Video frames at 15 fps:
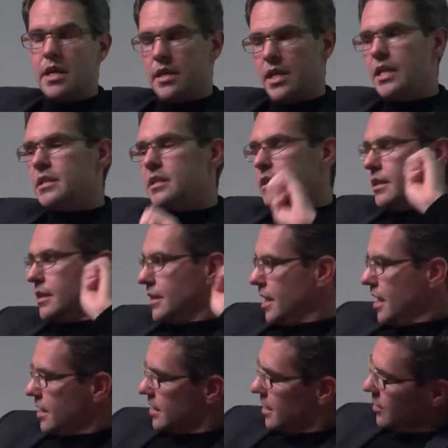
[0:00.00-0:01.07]
Yes,
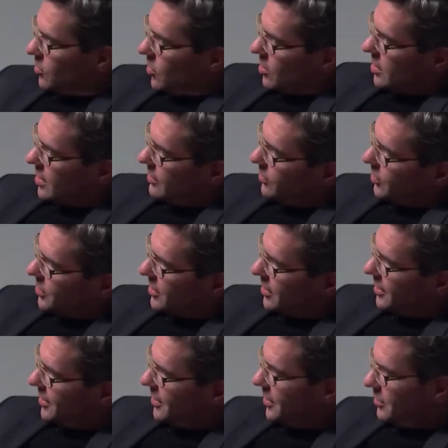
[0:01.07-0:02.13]
yes, it was it was. Uh,
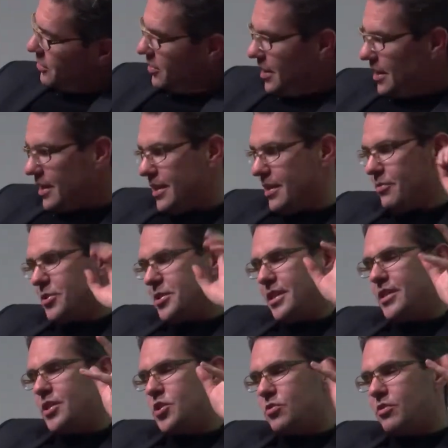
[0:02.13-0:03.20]
It was in
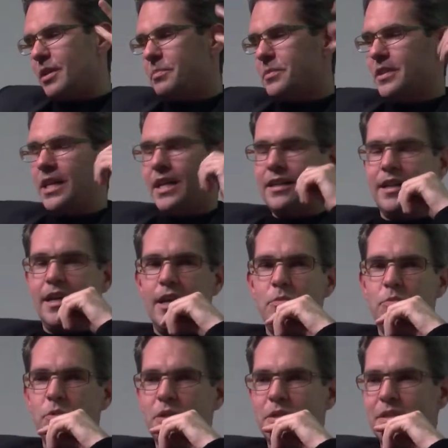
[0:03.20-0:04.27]
the script that I
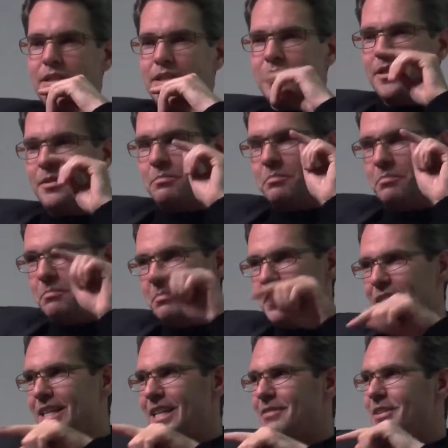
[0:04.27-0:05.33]
would uh, grave,
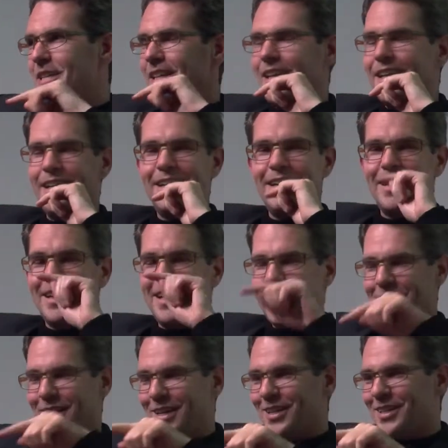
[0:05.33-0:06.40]
be leaving a, a,
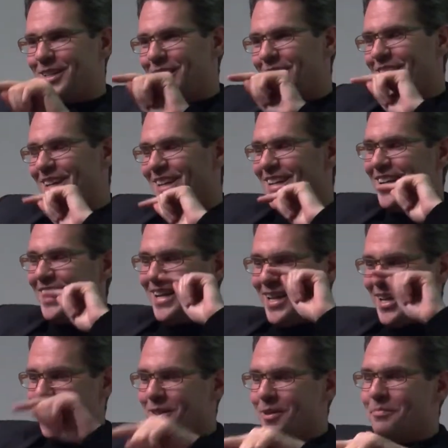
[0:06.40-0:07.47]
a, a, yeah,
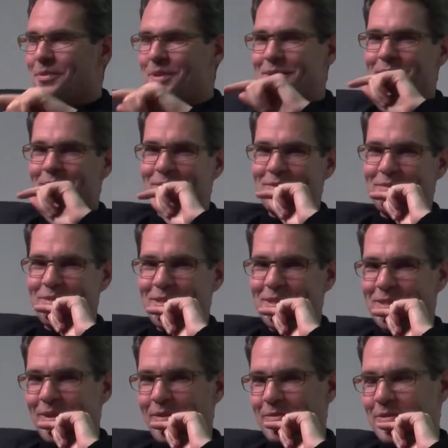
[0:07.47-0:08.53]
a copy of,
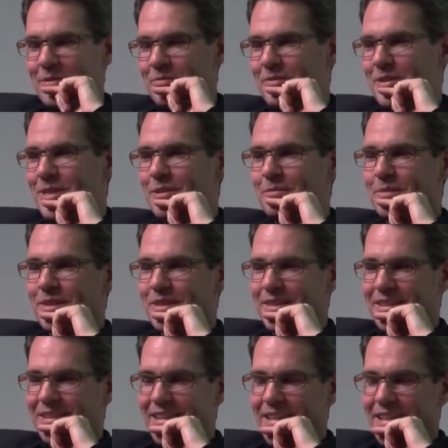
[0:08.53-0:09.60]
uh, of the oh. film
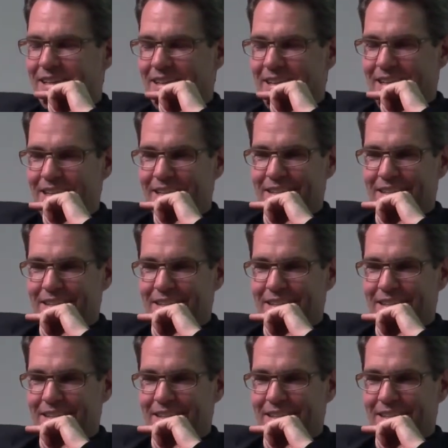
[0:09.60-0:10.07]
uh,